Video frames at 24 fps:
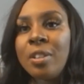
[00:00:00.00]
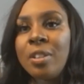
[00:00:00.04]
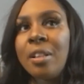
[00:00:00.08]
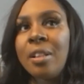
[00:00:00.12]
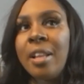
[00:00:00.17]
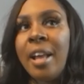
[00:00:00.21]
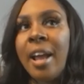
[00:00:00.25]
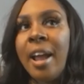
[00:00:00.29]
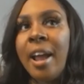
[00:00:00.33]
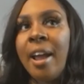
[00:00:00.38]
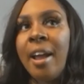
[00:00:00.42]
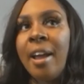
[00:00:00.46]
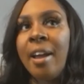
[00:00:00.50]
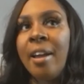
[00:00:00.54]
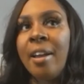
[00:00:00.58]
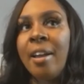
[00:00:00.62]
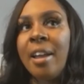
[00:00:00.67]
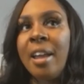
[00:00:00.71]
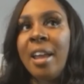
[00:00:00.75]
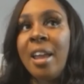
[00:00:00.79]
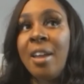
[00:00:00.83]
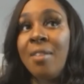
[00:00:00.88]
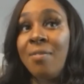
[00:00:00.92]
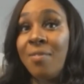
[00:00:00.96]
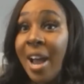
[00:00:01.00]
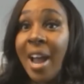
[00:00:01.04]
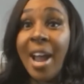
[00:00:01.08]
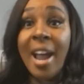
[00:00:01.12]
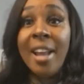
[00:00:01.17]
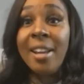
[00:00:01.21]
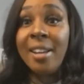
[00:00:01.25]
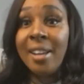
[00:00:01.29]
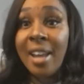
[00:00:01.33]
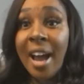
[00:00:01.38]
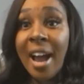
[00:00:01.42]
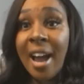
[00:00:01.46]
that if I
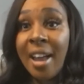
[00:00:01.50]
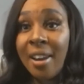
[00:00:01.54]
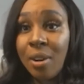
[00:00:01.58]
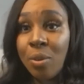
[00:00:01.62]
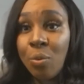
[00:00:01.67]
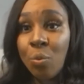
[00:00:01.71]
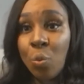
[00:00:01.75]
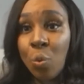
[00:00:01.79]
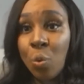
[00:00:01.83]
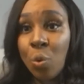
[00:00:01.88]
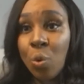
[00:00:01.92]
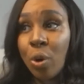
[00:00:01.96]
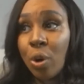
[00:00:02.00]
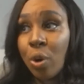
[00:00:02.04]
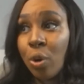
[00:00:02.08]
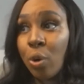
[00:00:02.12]
had died in war,